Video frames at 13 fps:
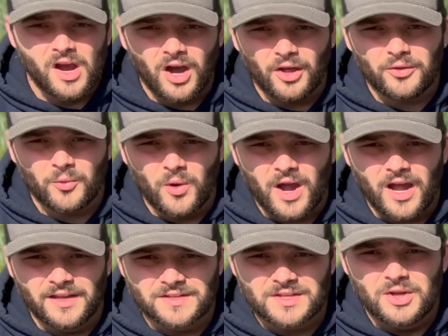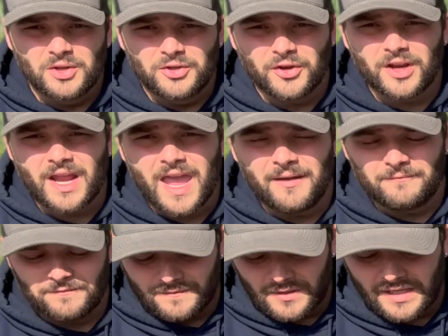Otherwise, you're gonna have
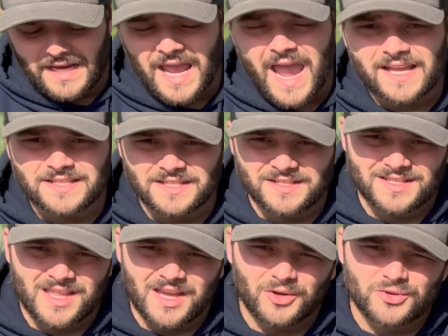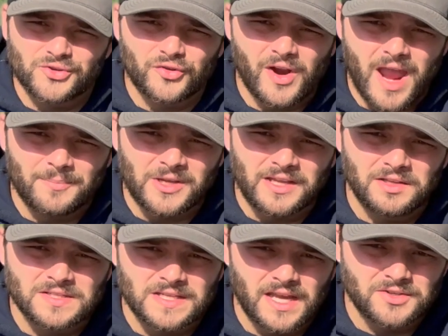gases that are trapped
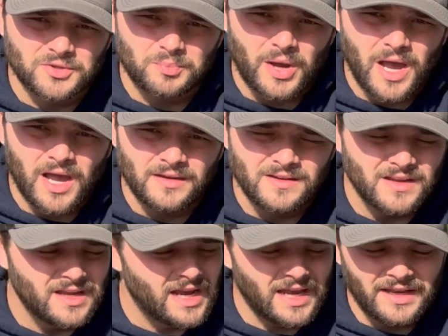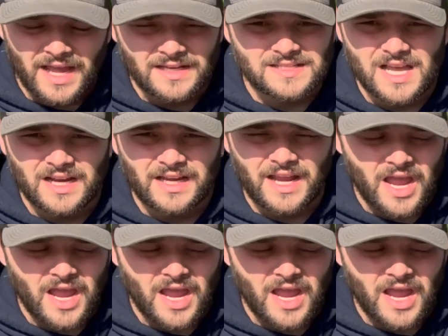inside your pond, and that's not gonna